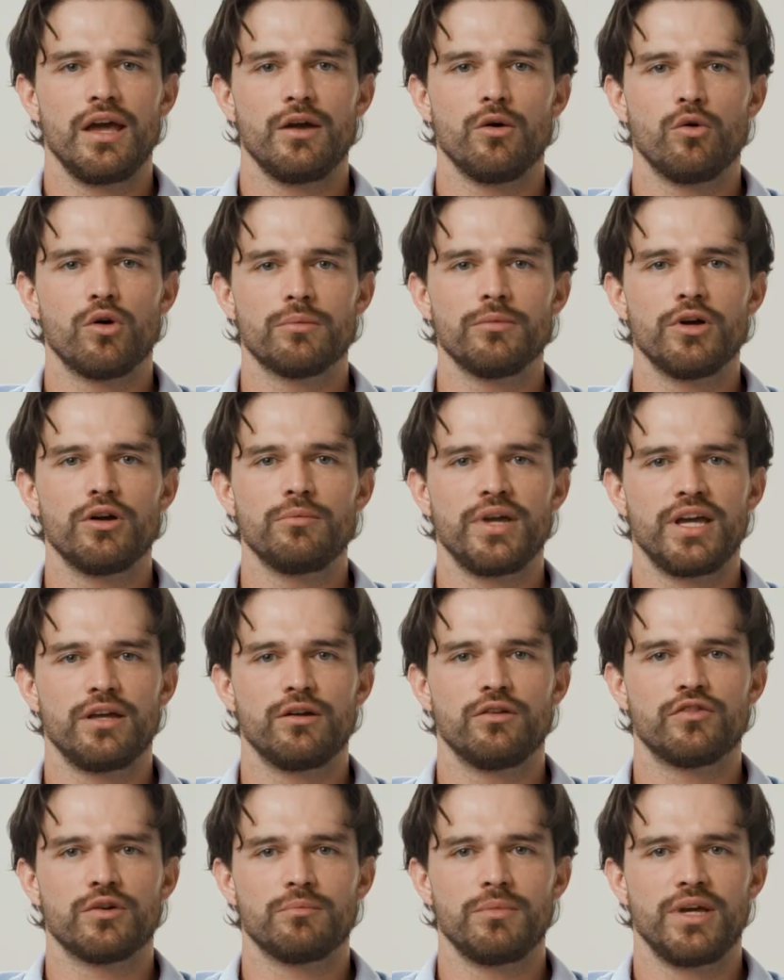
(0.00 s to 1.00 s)
A hormone
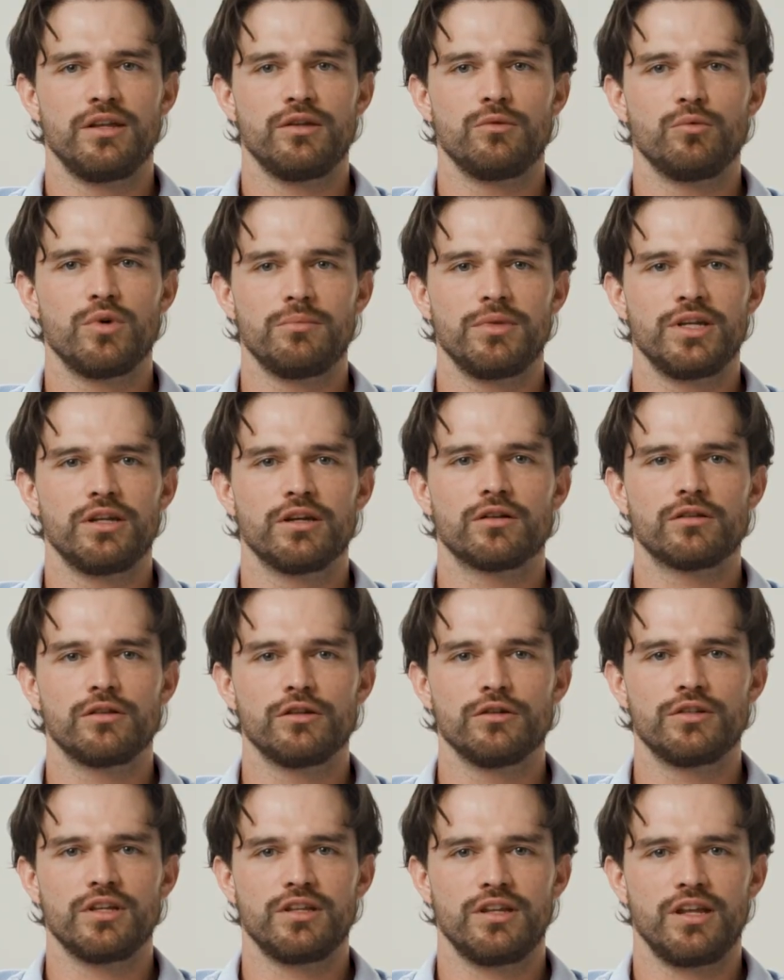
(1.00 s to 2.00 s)
panel for men and women
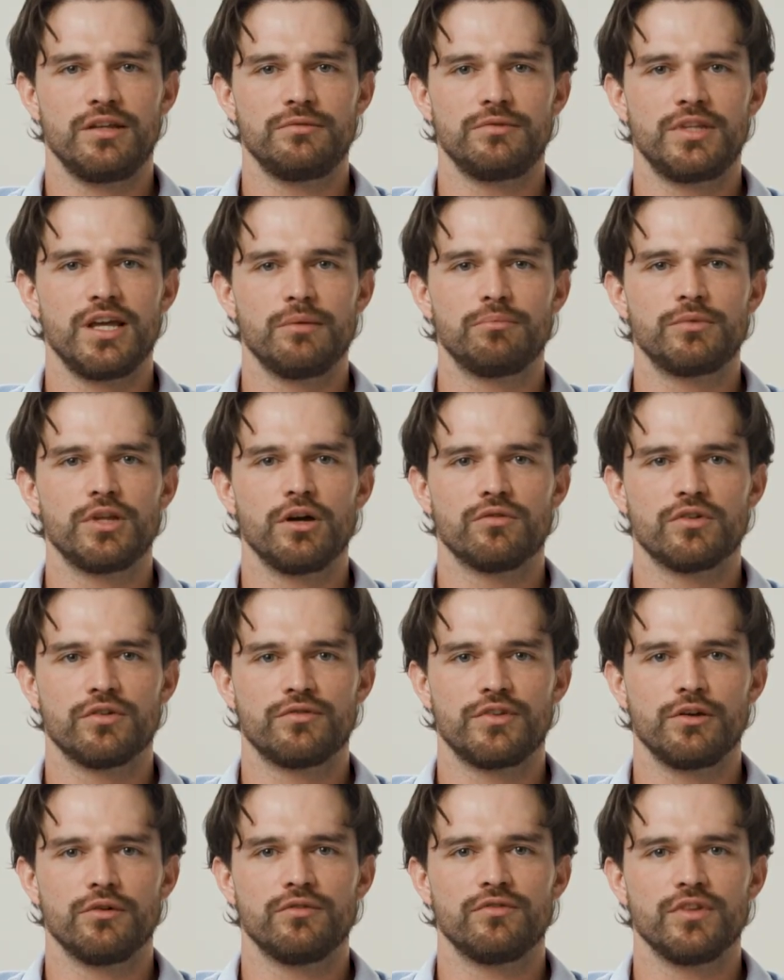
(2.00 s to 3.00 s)
includes an in-depth
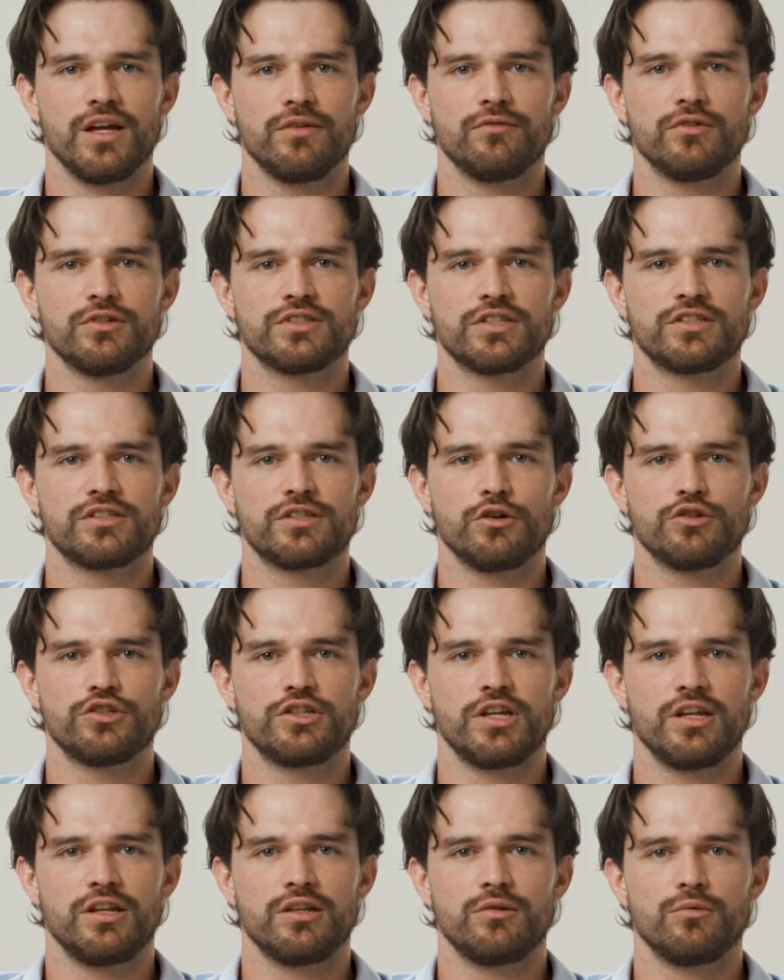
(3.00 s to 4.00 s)
overview of levels
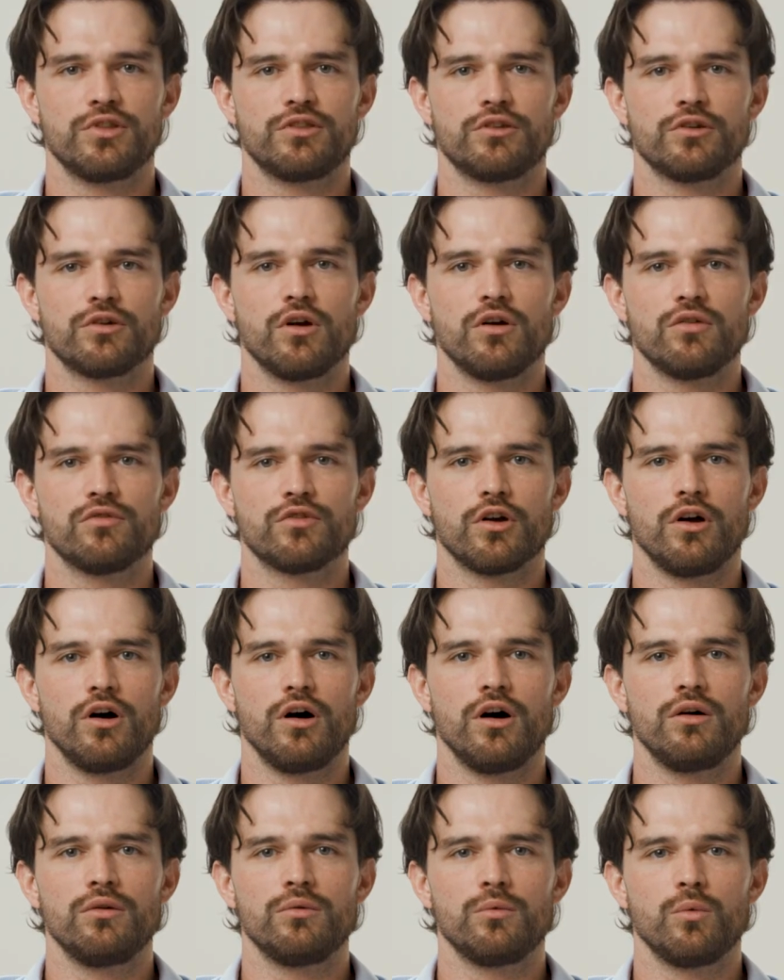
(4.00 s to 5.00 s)
associated with your
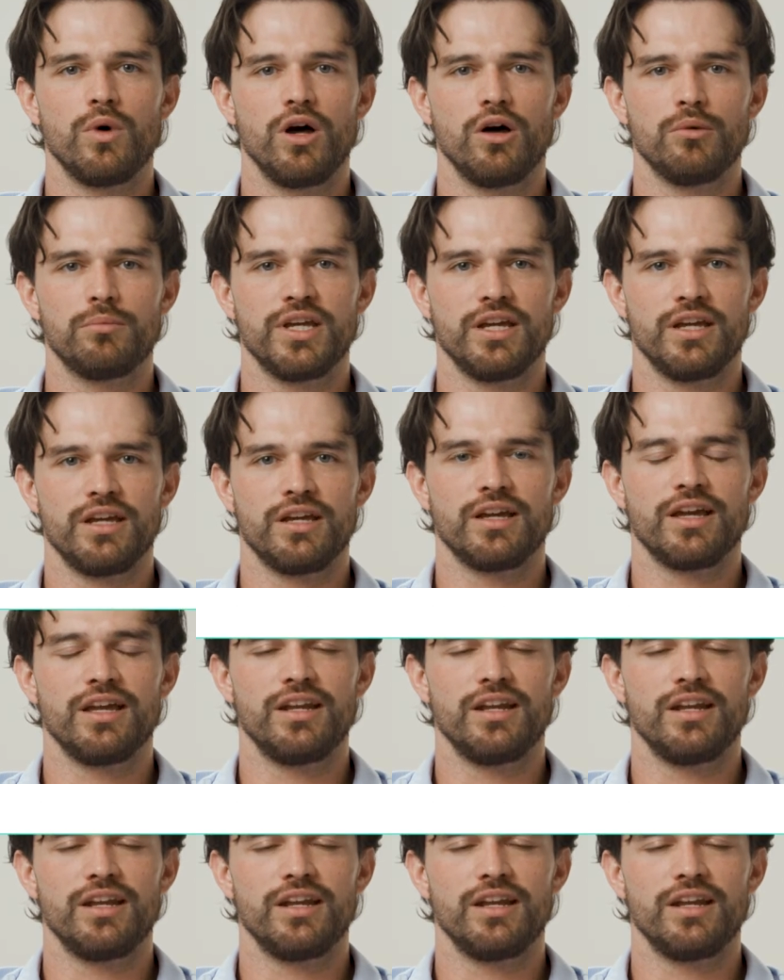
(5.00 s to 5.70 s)
overall well-being